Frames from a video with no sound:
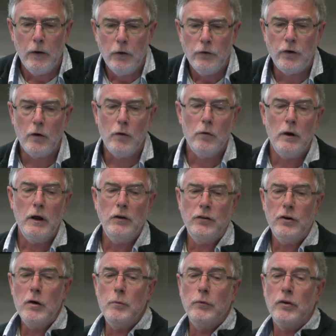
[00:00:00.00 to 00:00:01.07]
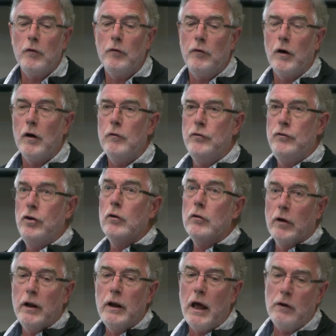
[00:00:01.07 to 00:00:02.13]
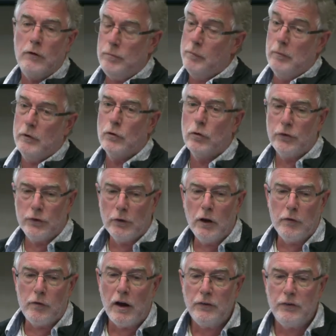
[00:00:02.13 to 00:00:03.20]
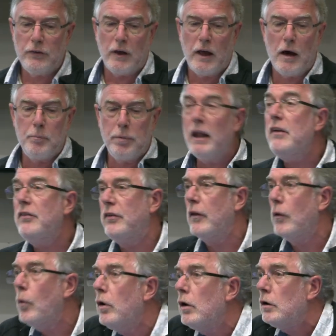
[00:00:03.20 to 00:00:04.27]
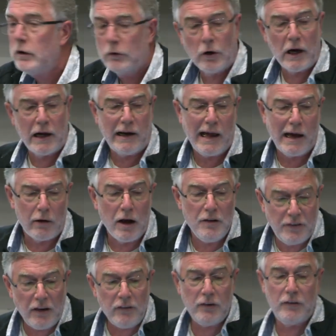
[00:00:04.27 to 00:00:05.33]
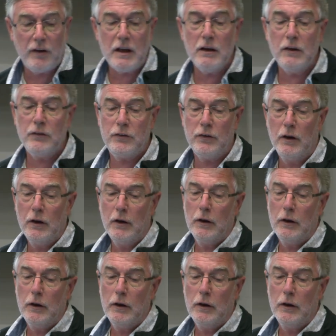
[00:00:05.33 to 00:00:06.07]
So in terms of children, and of course all of us, our place in the world or our identity is